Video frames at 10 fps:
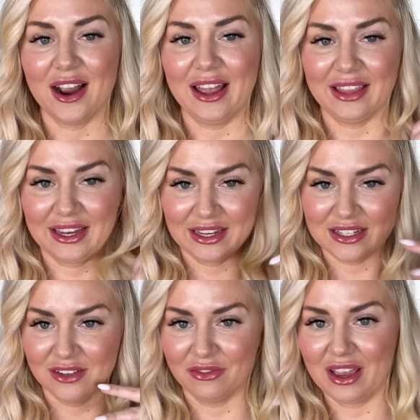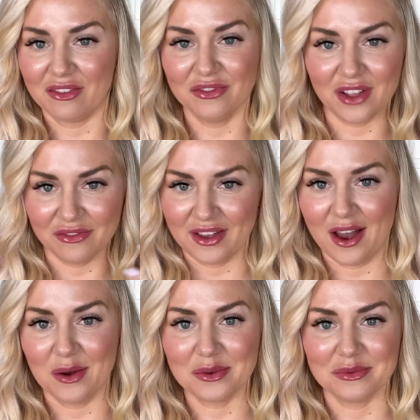I like it to like fluff
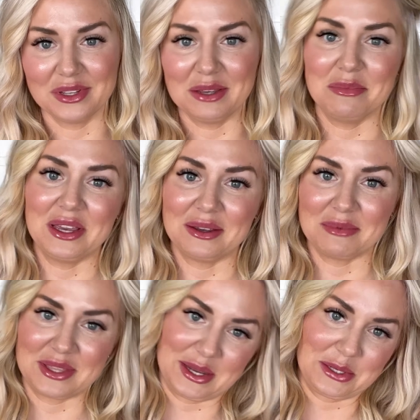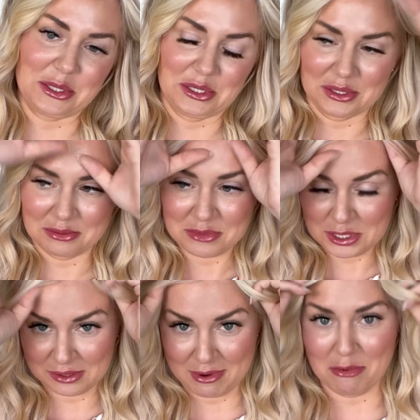out really big, but that's
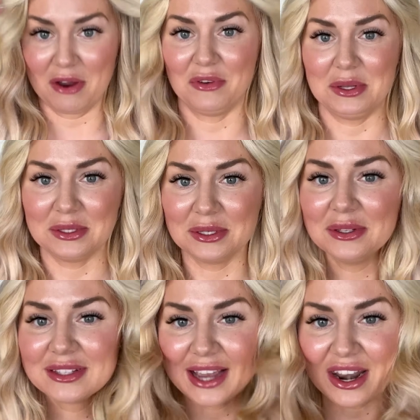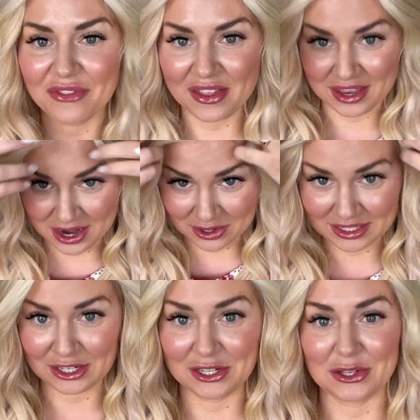just my preference. It's kind of fun that hair
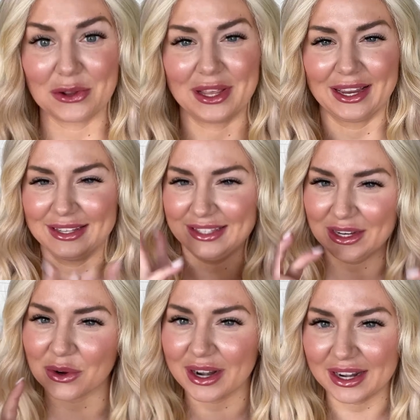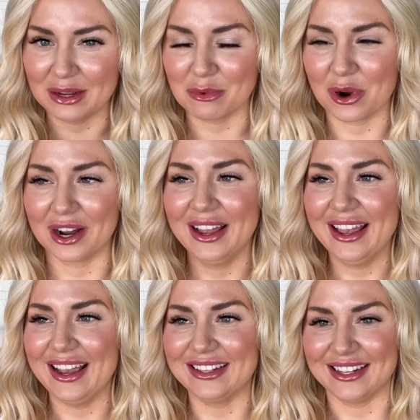extensions aren't like a secret anymore.
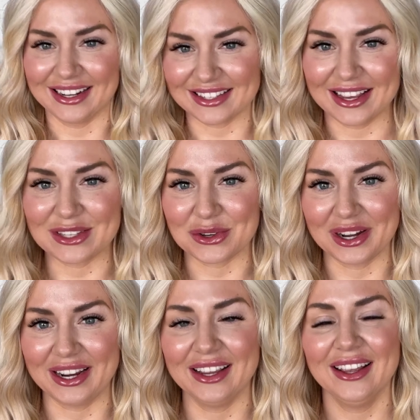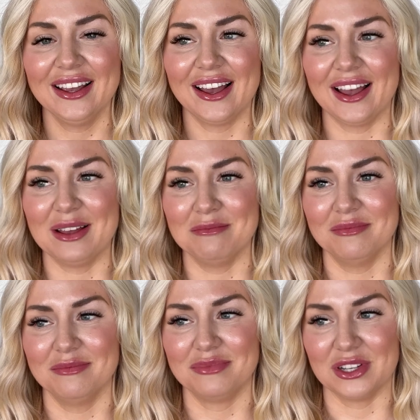It's an accessory.
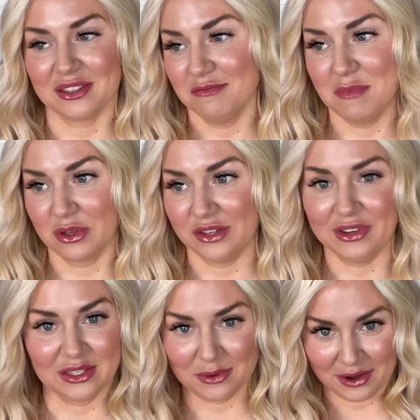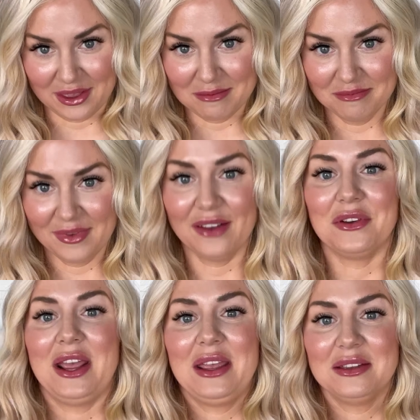Just most of us wear them every
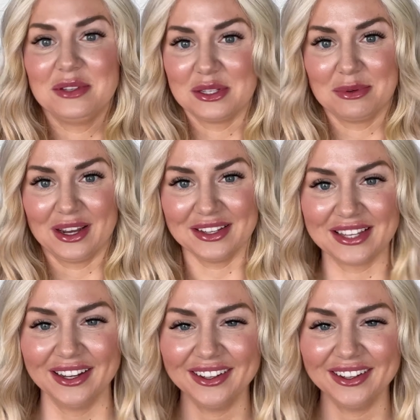day just because.